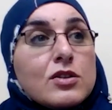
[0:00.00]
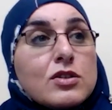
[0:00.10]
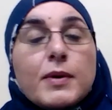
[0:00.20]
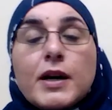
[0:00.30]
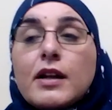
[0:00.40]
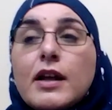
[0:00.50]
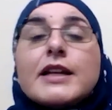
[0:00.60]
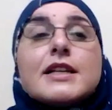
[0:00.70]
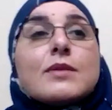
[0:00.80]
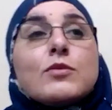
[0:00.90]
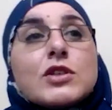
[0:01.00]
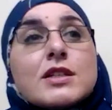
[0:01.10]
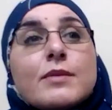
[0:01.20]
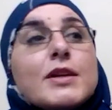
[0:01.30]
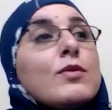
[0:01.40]
Subhanallah, and he's a
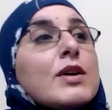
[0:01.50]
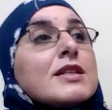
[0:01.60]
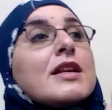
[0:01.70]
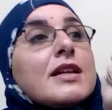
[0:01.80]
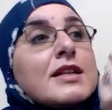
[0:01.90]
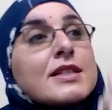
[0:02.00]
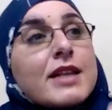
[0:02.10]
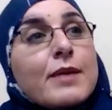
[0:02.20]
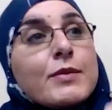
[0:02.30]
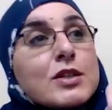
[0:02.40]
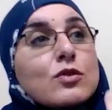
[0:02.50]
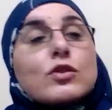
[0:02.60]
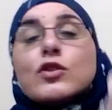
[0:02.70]
Muslim. He was in an Islamic school.